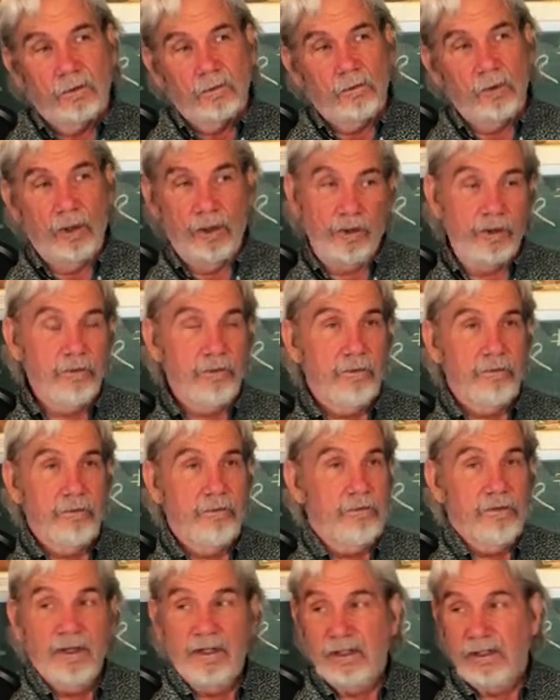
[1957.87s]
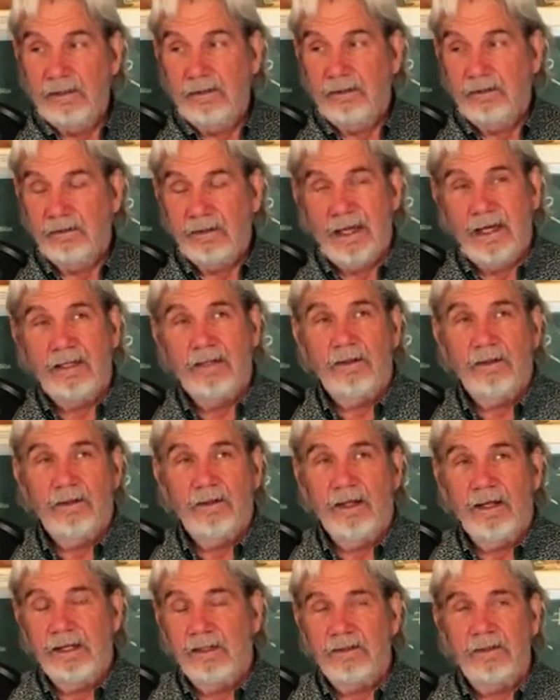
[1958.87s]
where they had
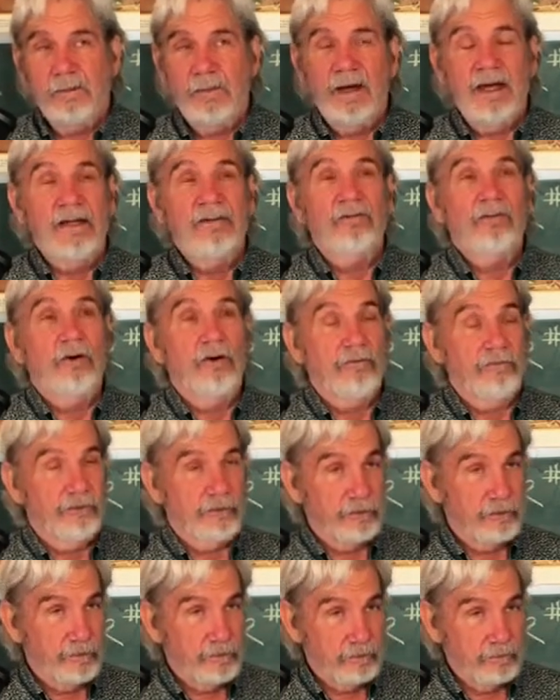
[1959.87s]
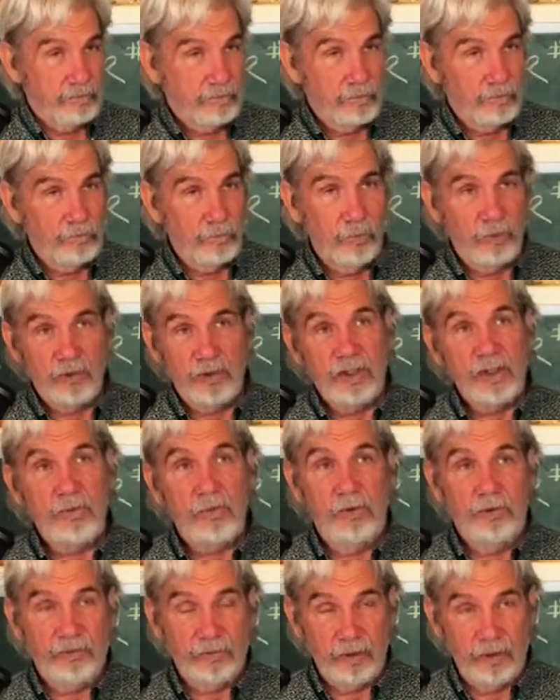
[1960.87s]
they ate the Passover which he
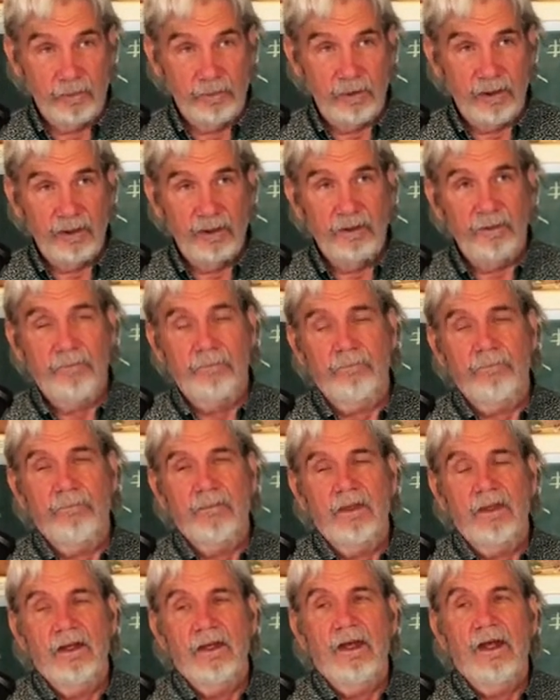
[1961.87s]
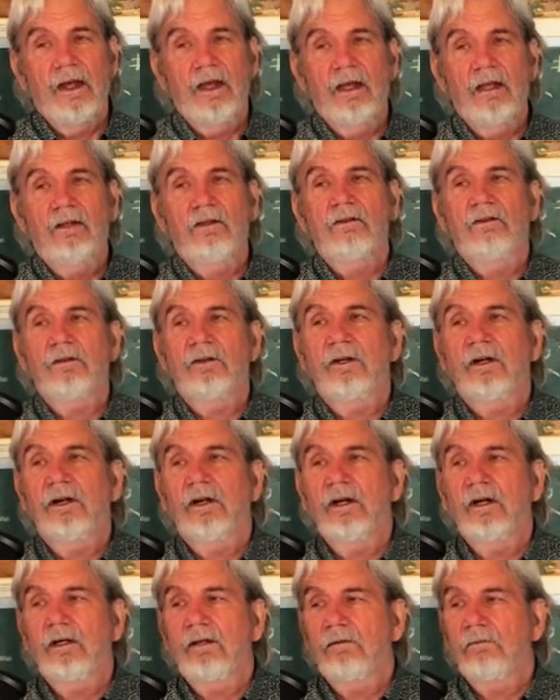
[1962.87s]
was going to be and
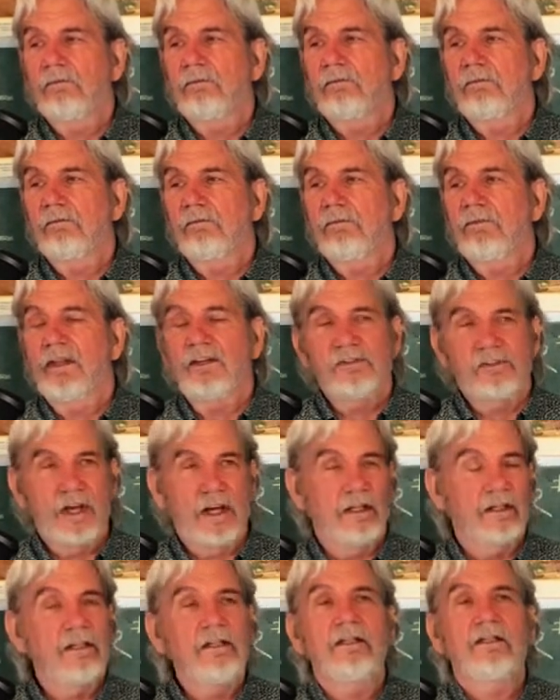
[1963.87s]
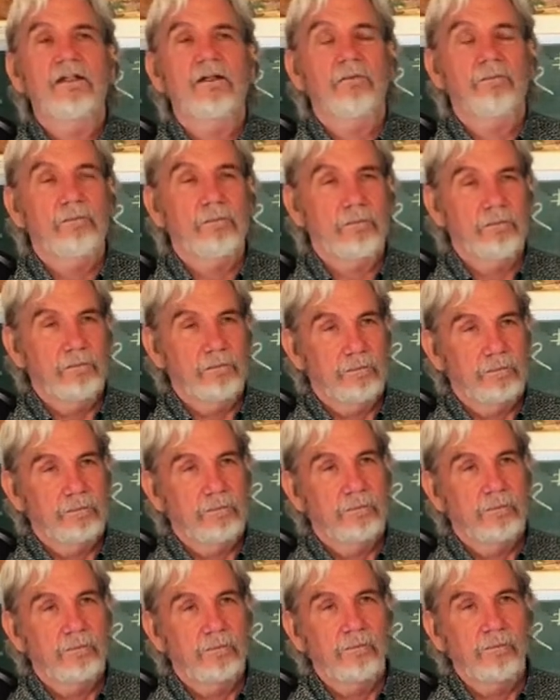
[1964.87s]
um, they sang a hymn
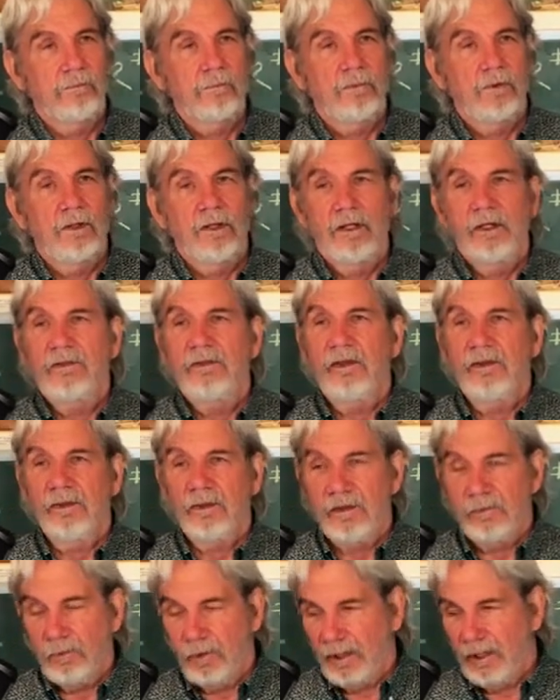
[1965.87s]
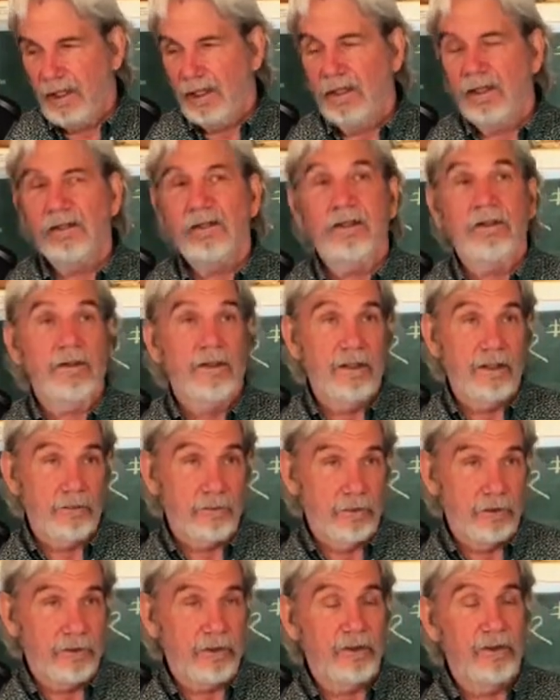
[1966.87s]
and then they went out and then he
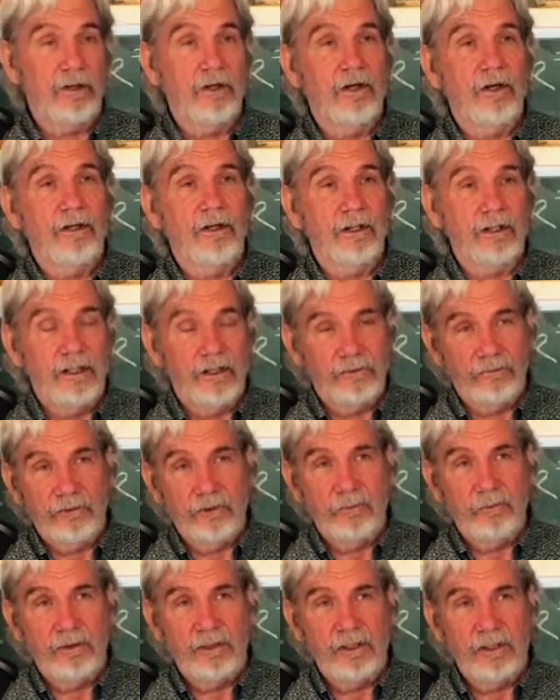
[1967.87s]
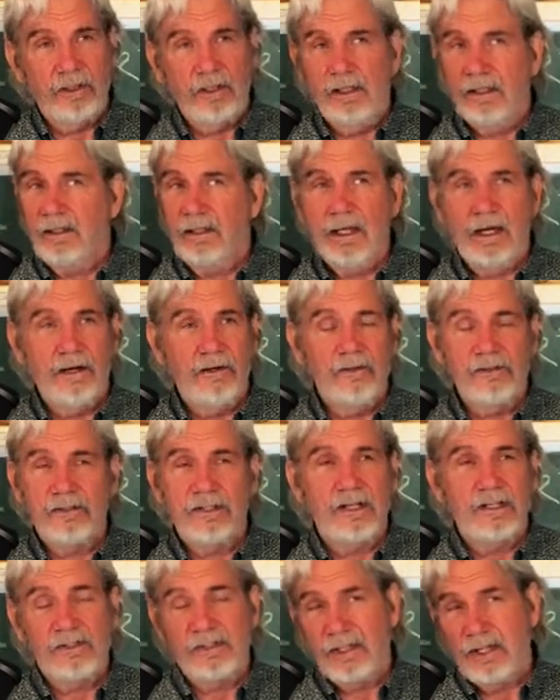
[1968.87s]
went to the Garden of Gethsemane and now he's
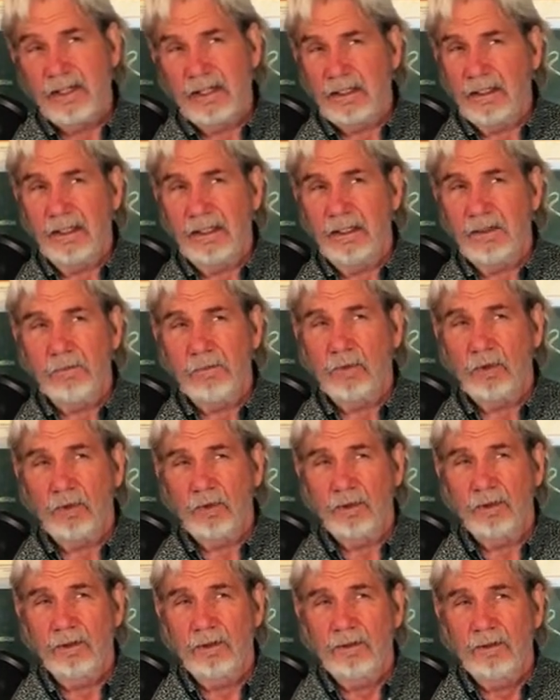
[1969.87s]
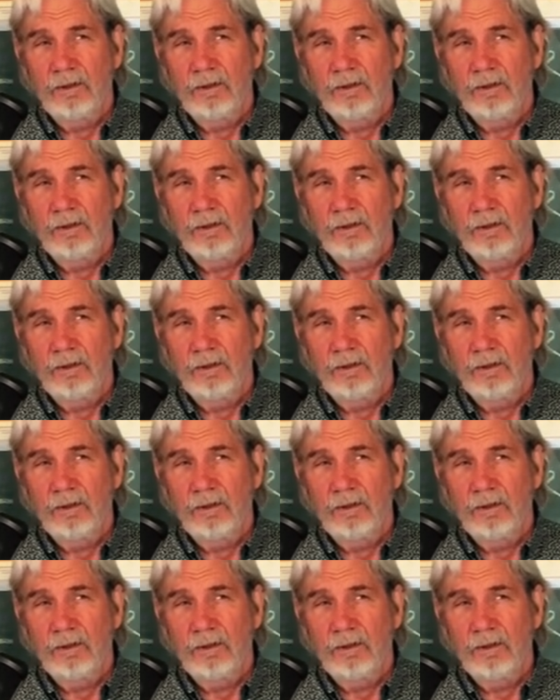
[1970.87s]
not singing anymore